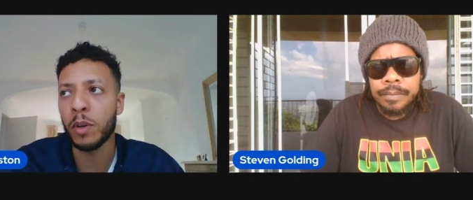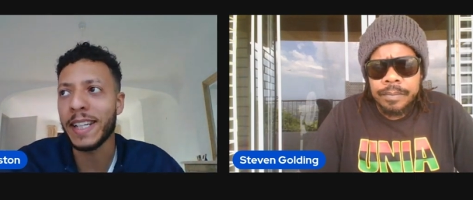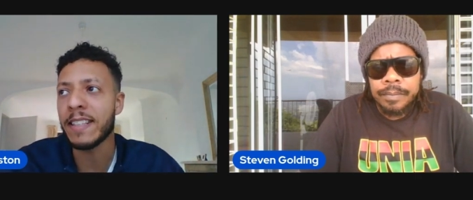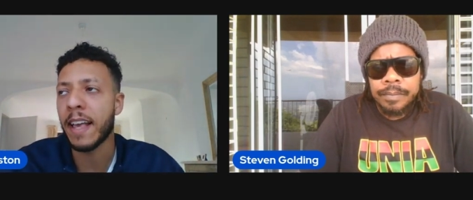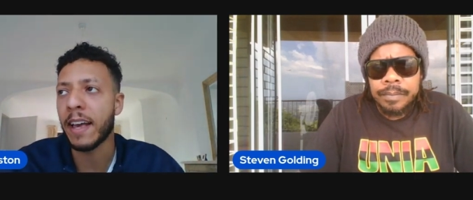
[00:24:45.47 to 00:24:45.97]

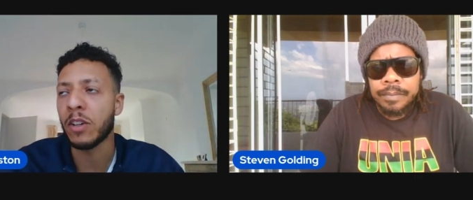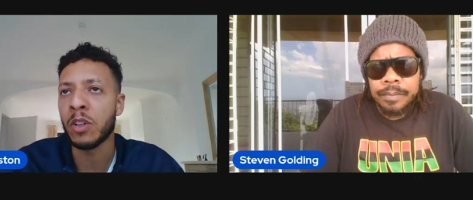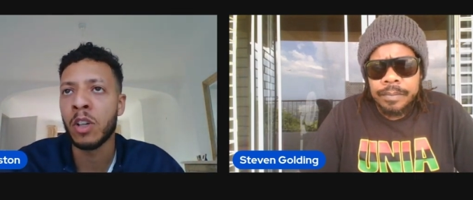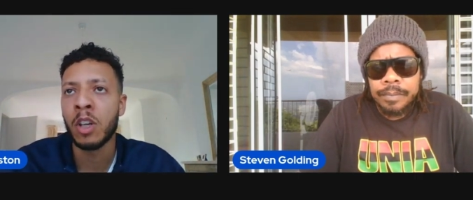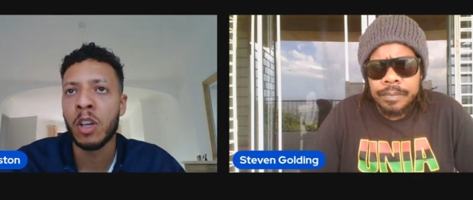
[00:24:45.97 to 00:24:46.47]

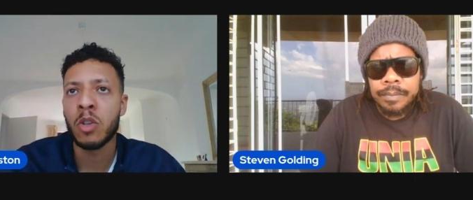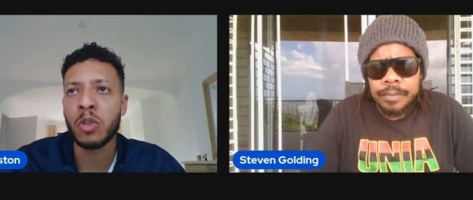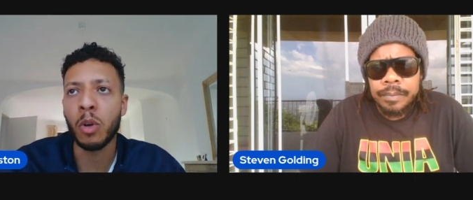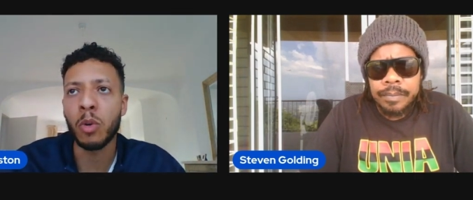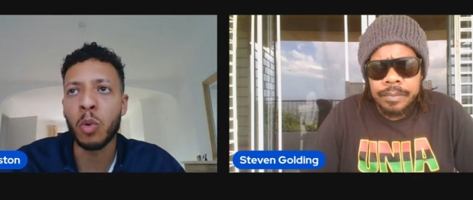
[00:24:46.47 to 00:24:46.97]
Speaker 1: detail.
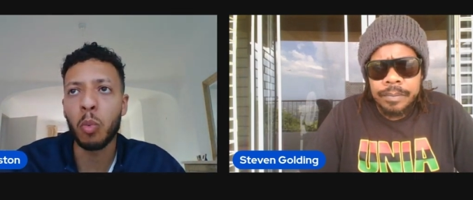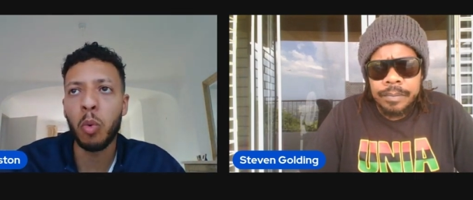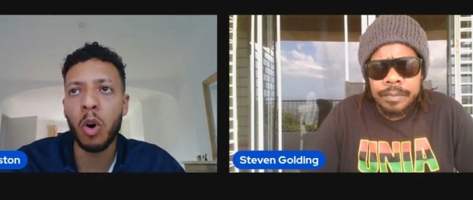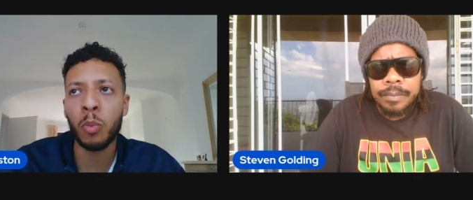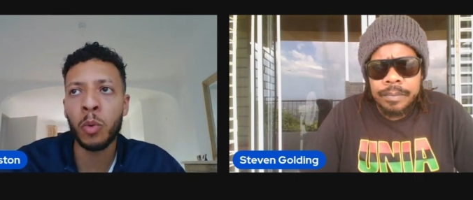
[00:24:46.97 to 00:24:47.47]
So,
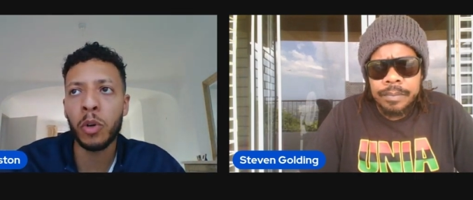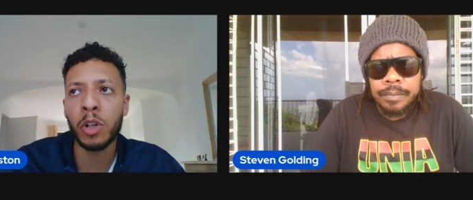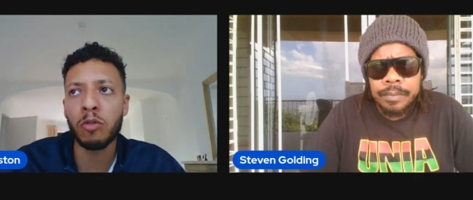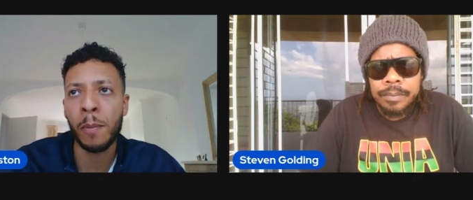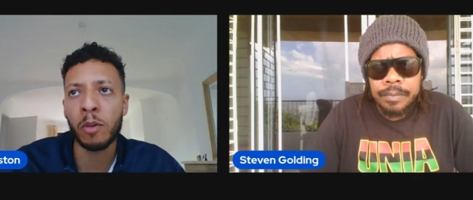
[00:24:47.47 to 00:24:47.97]
what
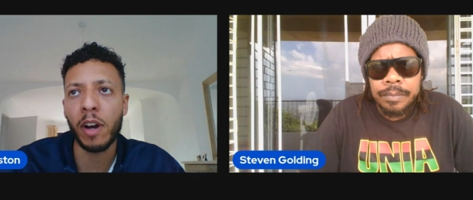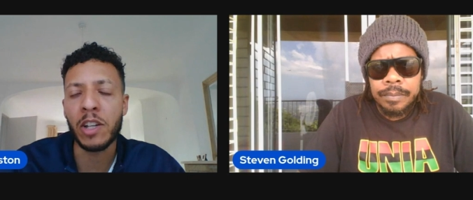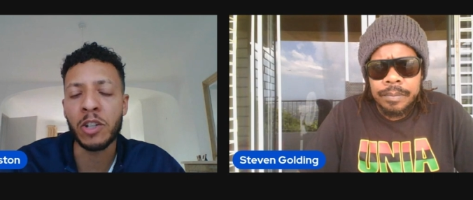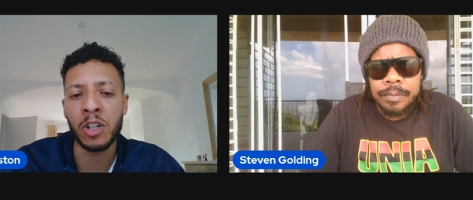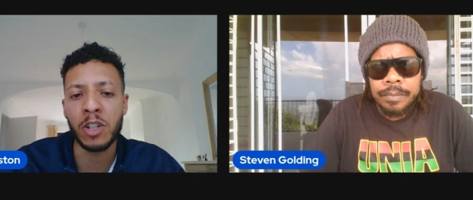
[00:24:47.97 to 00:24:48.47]
would
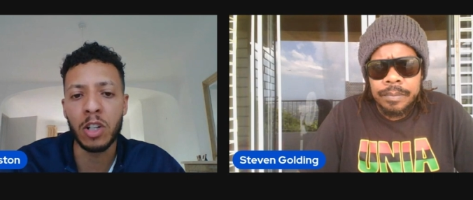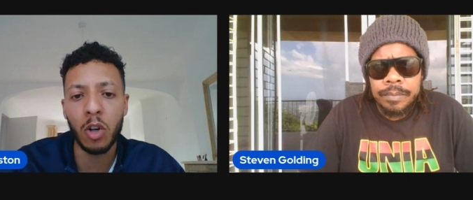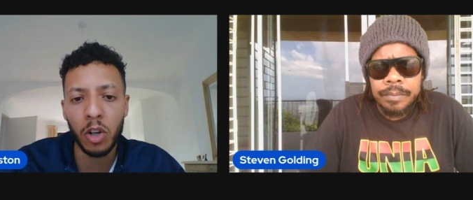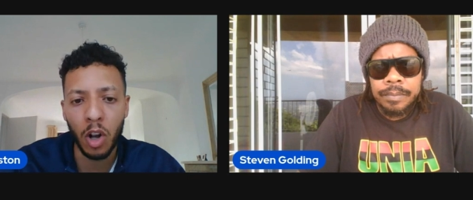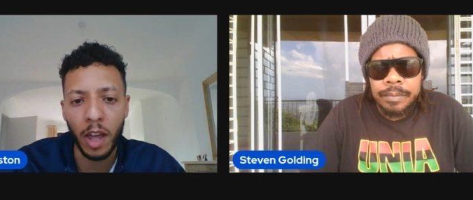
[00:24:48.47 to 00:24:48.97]
reparations
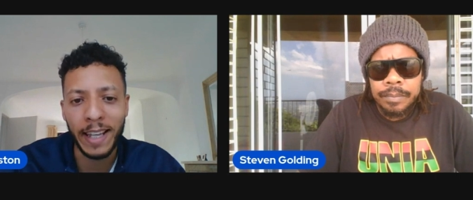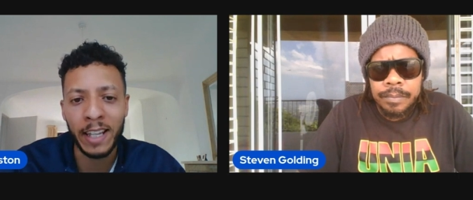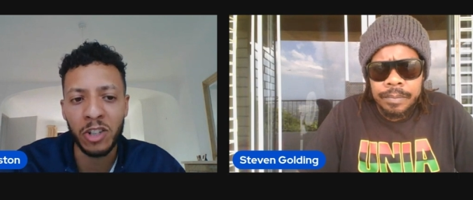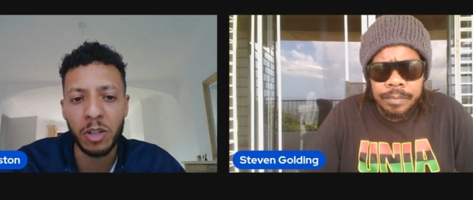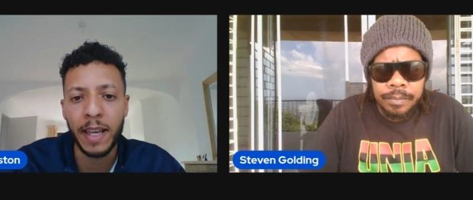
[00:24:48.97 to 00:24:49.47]
look like
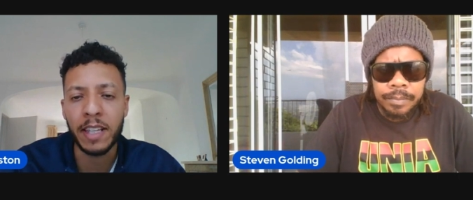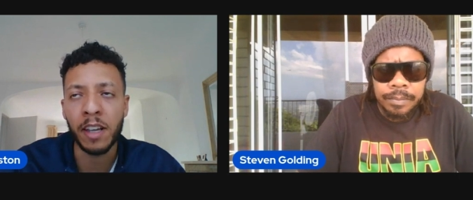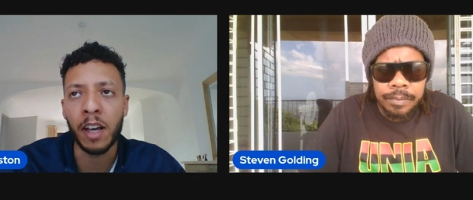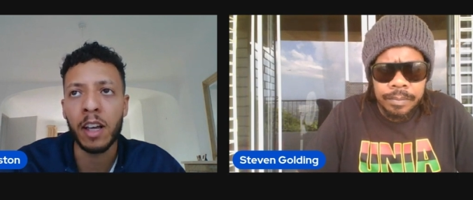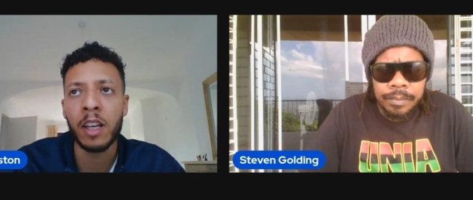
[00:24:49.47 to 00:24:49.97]
in
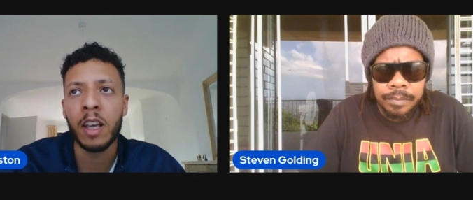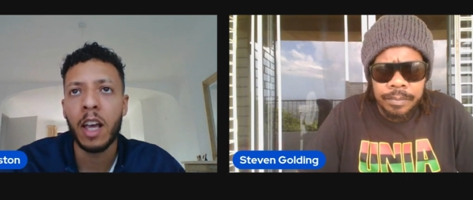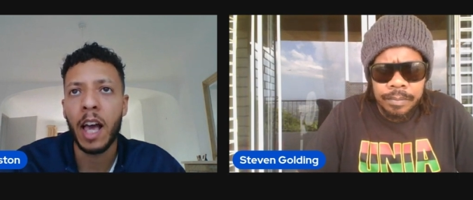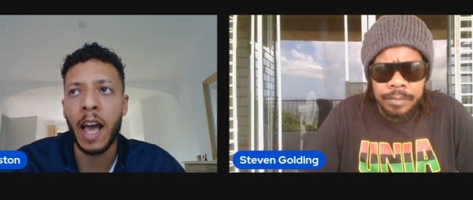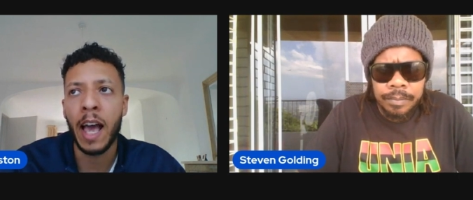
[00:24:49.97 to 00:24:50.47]
Jamaica,
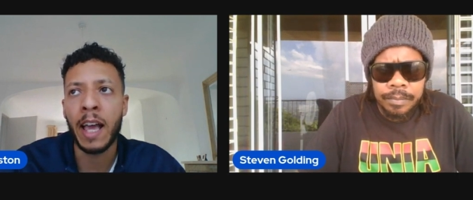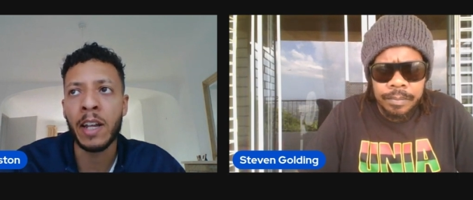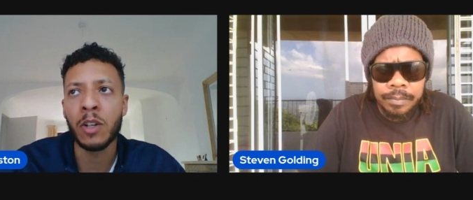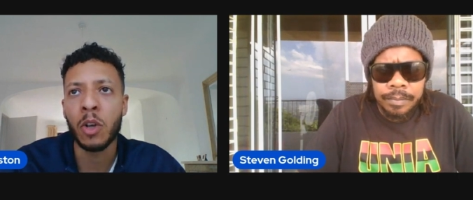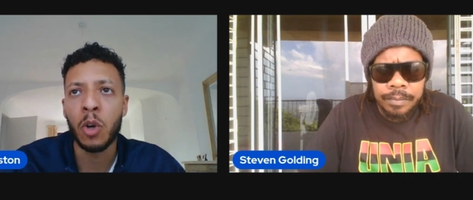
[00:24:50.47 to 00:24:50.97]

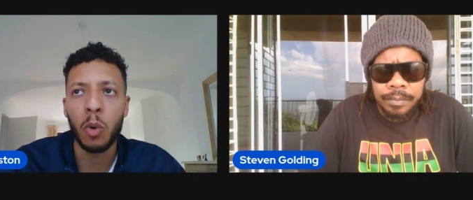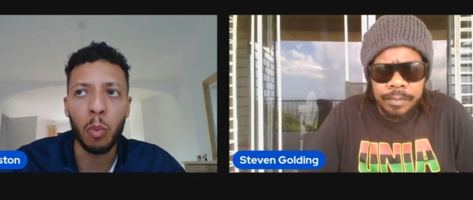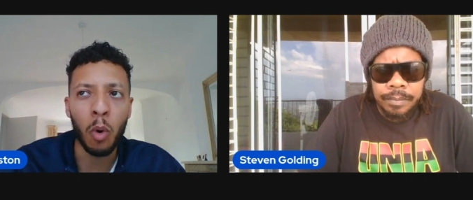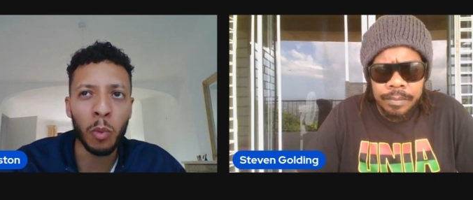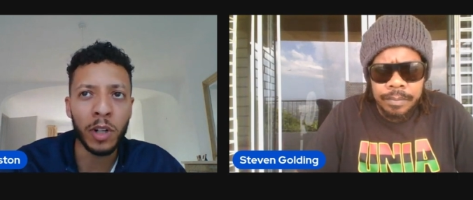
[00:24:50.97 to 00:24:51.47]
and
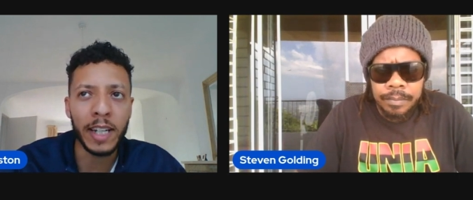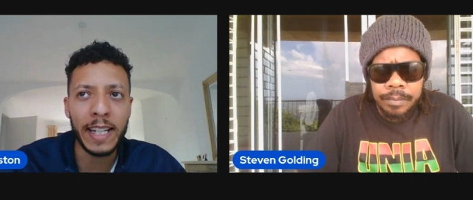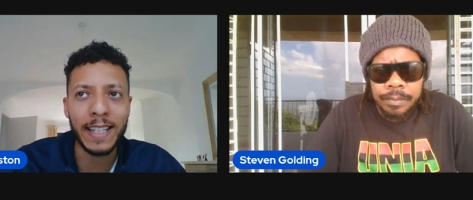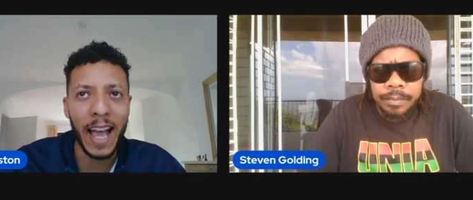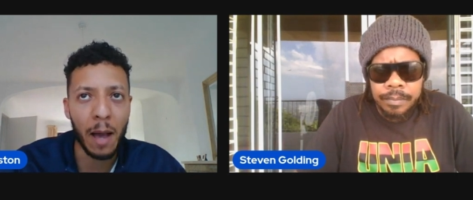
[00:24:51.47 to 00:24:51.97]
what would
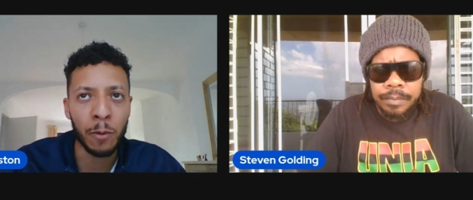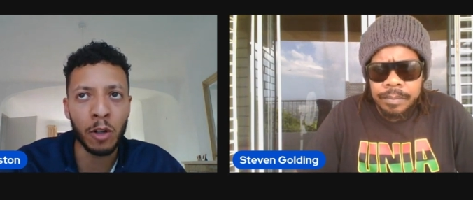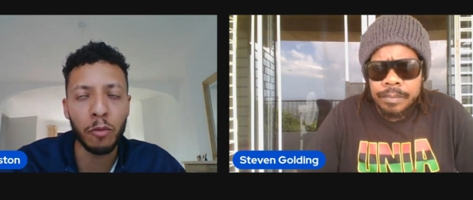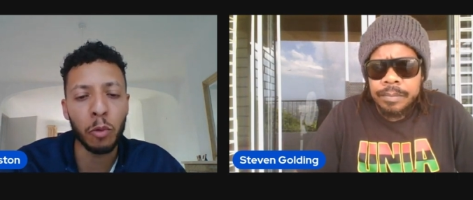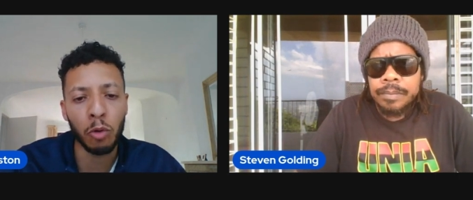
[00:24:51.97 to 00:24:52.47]
need to
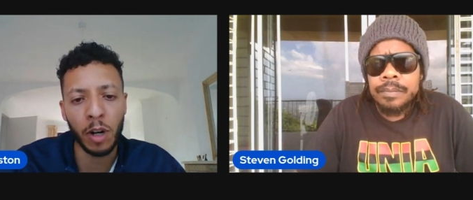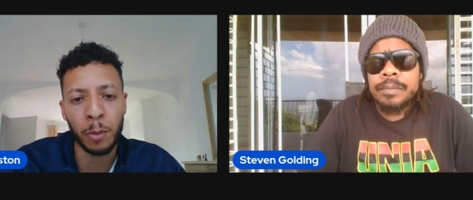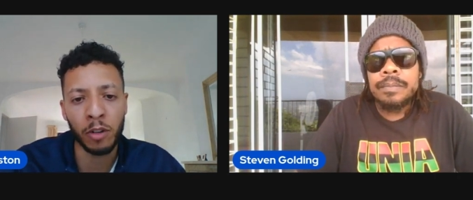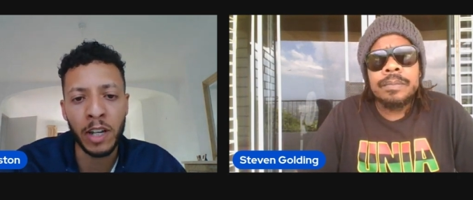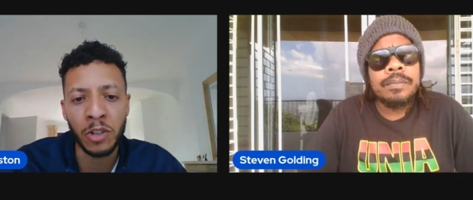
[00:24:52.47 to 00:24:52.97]
happen for
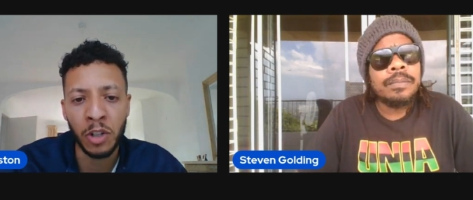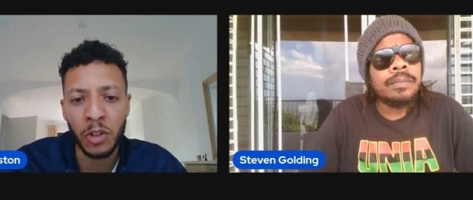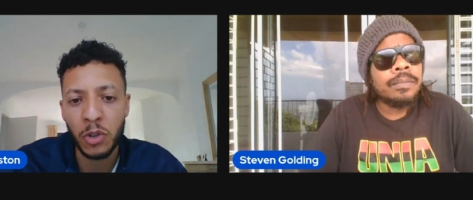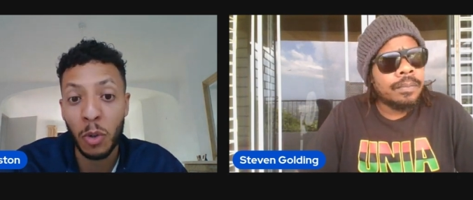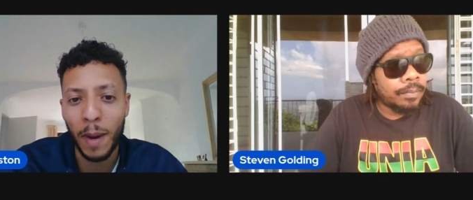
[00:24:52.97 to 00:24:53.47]

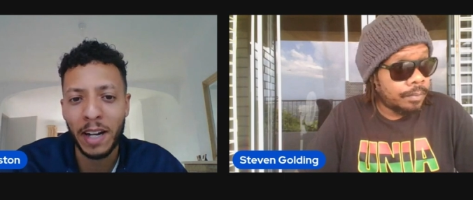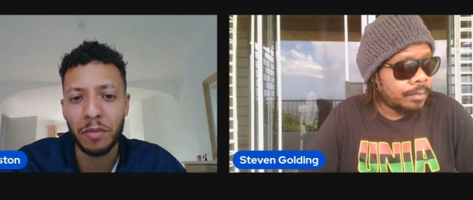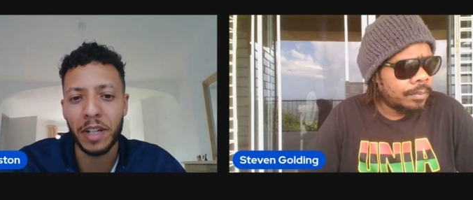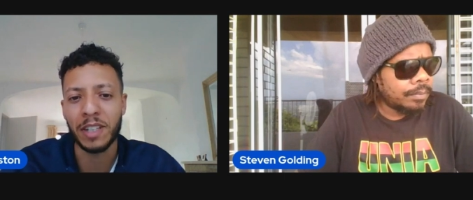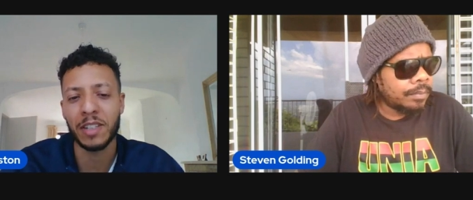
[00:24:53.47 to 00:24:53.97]
reparations to
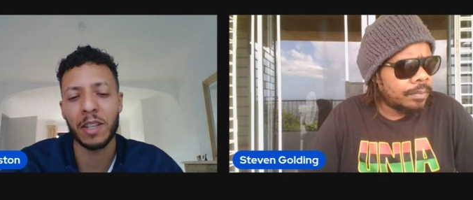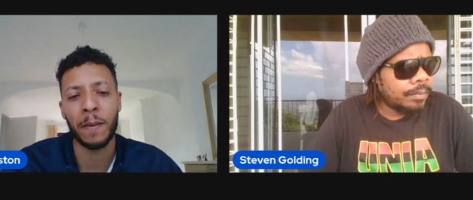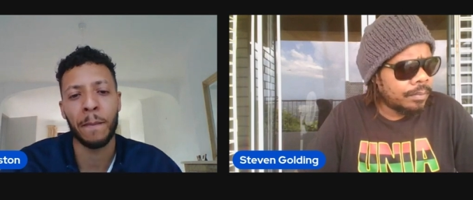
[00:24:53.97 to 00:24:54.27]
manifest?